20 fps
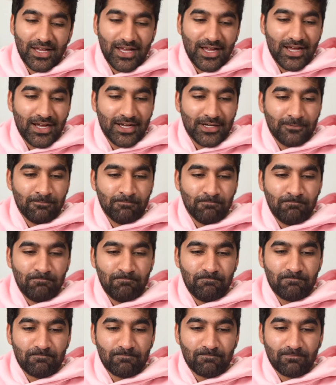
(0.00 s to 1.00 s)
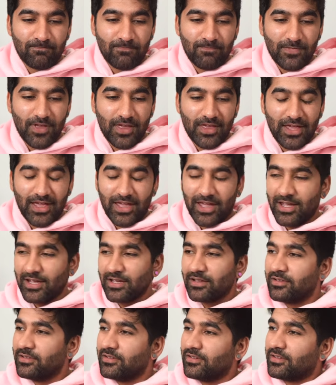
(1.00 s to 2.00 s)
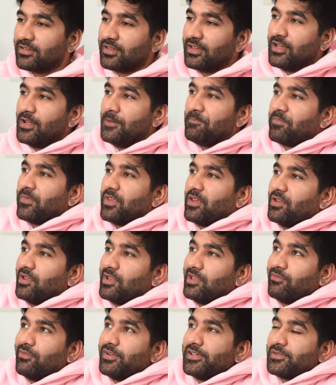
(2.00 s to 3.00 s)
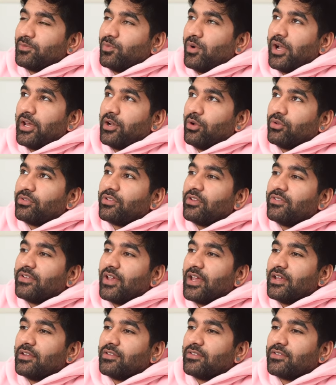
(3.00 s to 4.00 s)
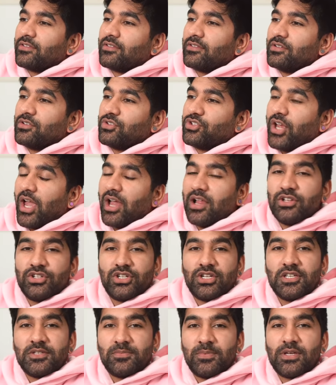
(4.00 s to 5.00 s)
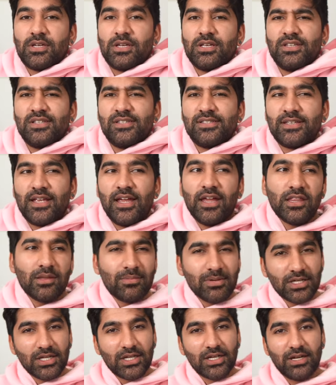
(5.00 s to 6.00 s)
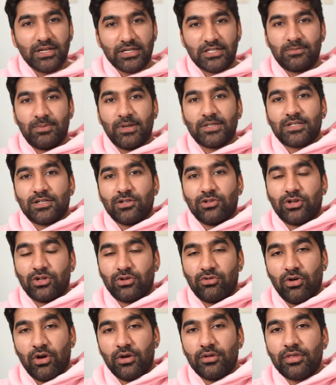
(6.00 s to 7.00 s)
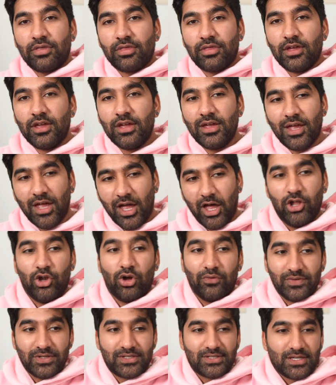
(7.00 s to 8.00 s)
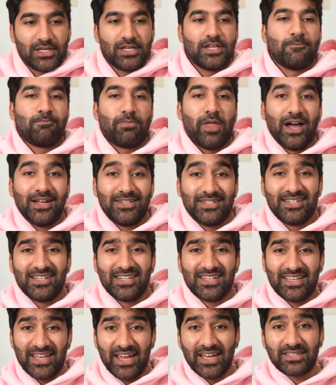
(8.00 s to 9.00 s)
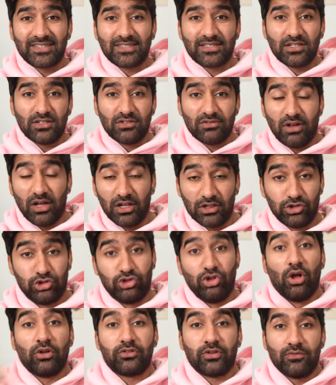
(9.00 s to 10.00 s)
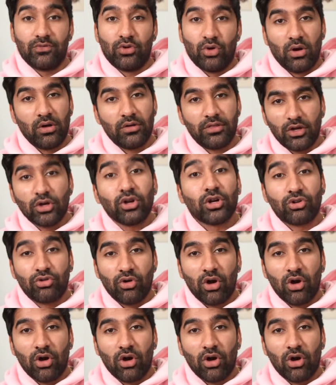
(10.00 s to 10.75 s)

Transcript: And the reason why I'd also say it's challenging is because in the beginning I expected a lot of growth, and obviously I didn't get a lot of growth. I got